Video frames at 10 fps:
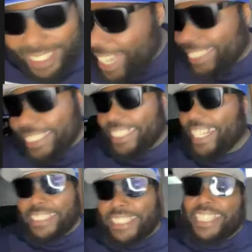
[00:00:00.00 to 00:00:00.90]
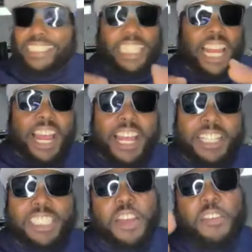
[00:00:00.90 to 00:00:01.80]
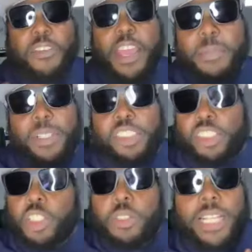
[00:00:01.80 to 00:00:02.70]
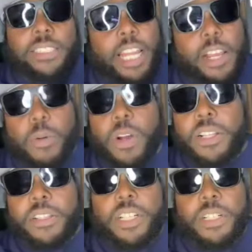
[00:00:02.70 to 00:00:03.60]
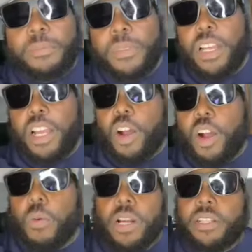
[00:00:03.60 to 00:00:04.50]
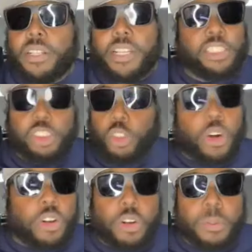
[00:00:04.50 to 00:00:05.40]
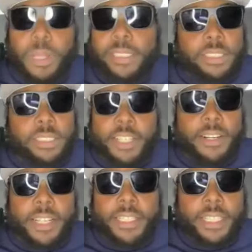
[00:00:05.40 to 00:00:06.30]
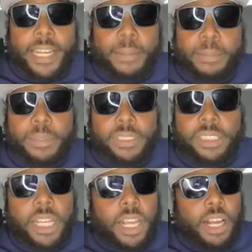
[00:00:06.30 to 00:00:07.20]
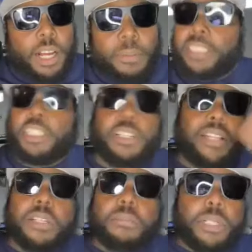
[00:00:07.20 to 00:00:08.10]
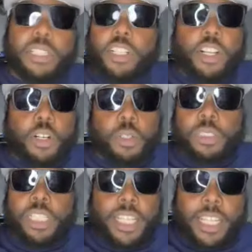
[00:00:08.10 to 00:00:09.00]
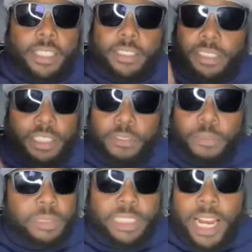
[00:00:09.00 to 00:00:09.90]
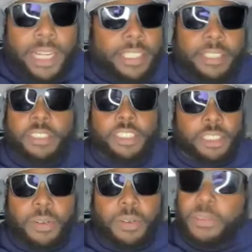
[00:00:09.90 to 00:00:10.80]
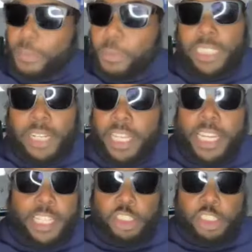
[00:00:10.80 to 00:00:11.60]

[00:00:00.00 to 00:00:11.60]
that's that's at John's famous stew. That's like one of the one of the historical places here in Indianapolis. Um, they still got the bullet holes in the ceiling from John Dillinger, which I think is